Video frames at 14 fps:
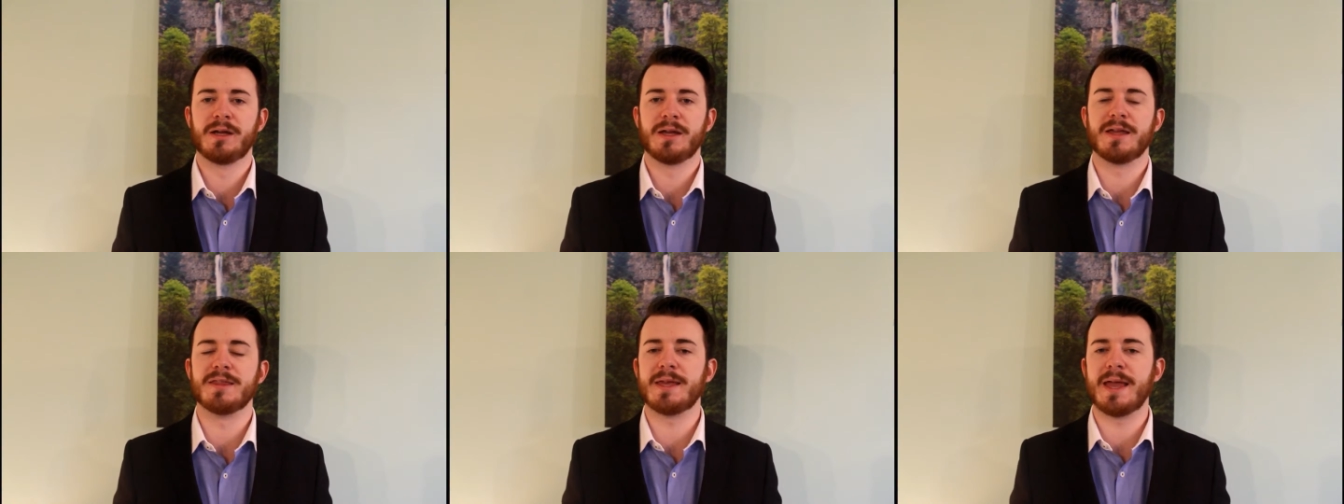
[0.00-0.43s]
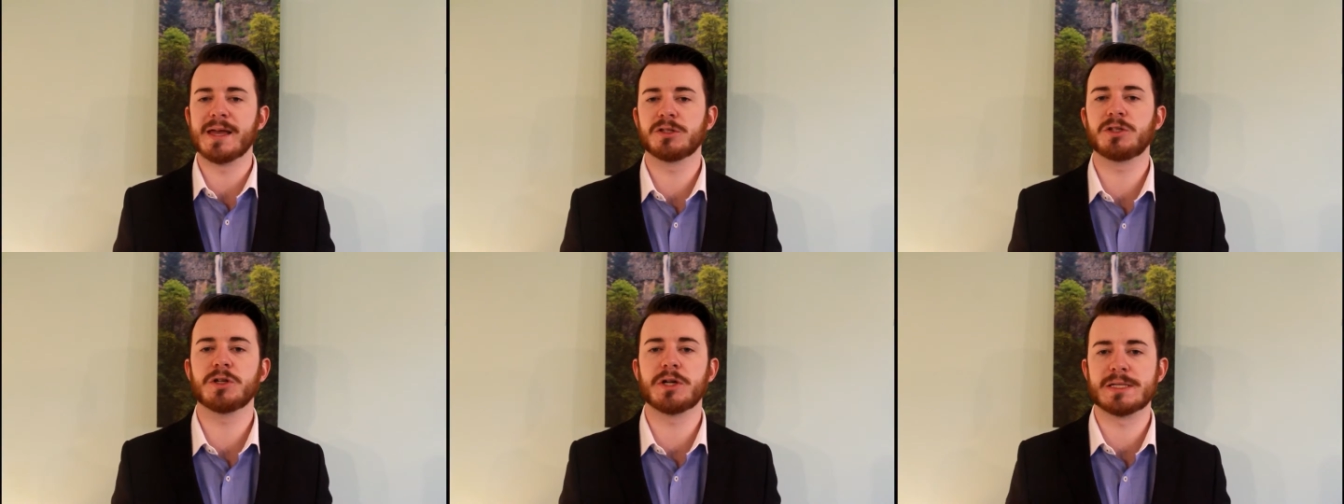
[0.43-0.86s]
And the
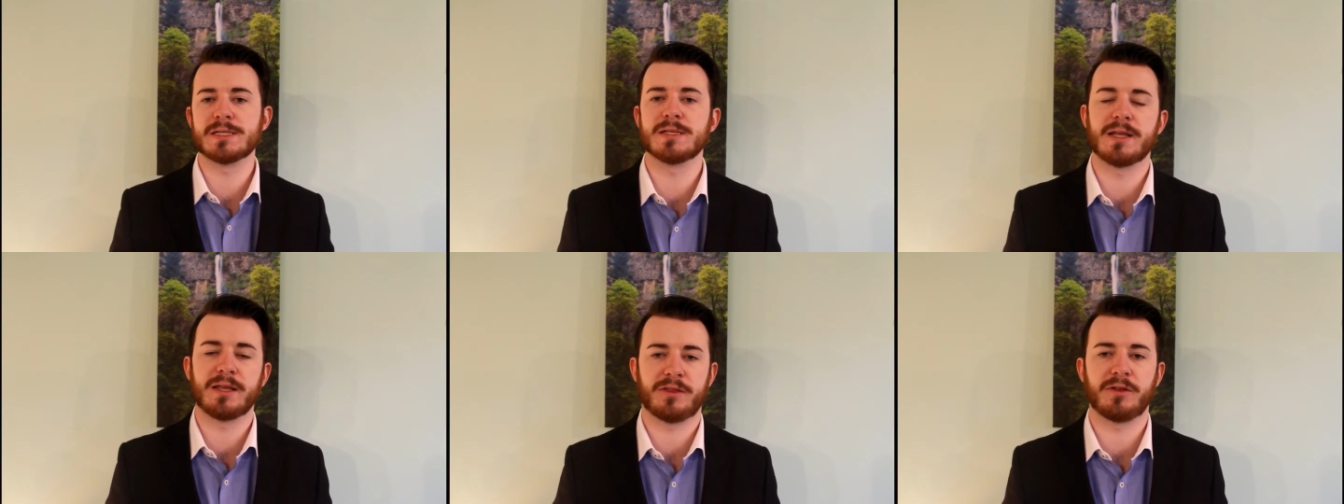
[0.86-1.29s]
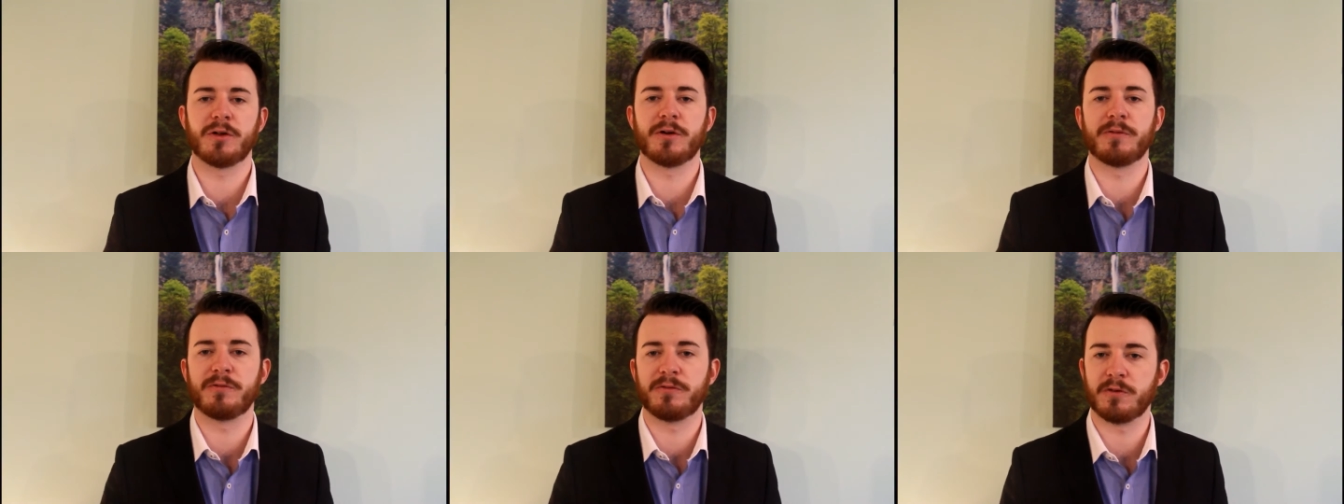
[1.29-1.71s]
answer isn't that
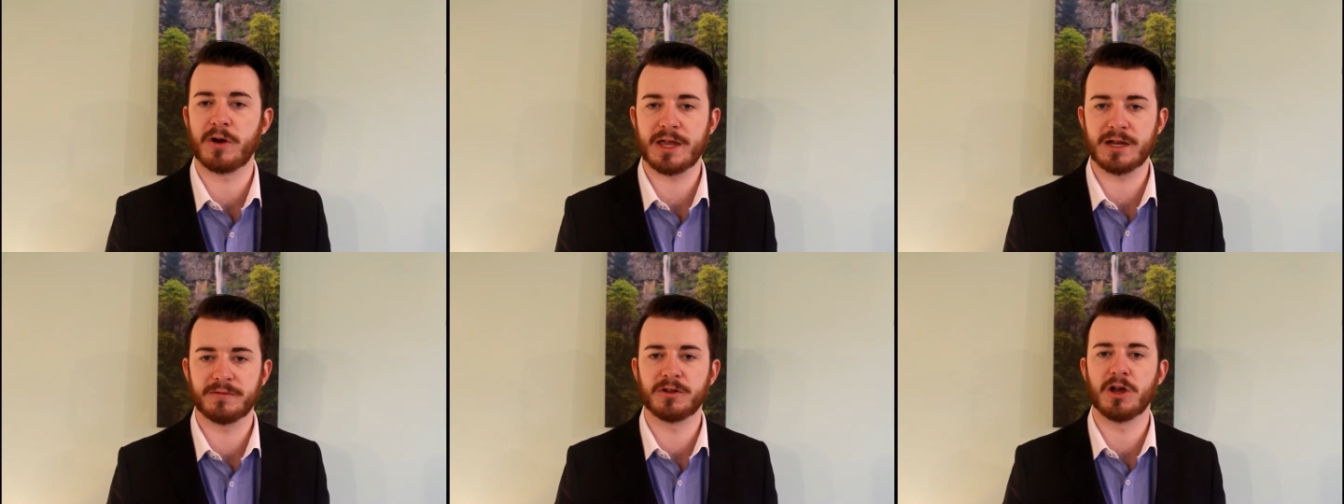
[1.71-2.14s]
they're afraid of